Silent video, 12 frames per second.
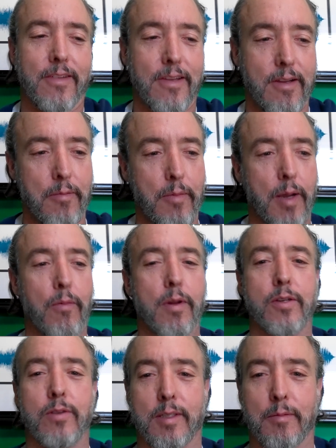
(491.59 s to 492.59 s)
You know, might want
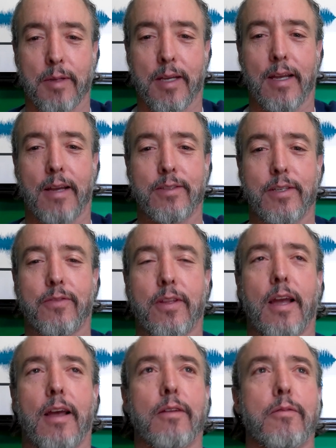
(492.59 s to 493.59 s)
to dress up like algae for the
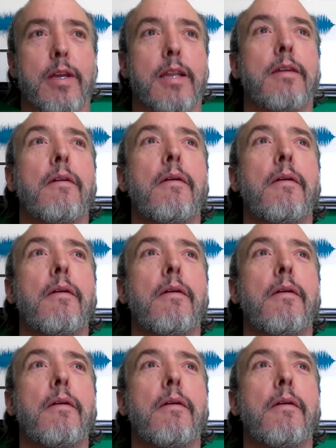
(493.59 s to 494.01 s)
Halloween.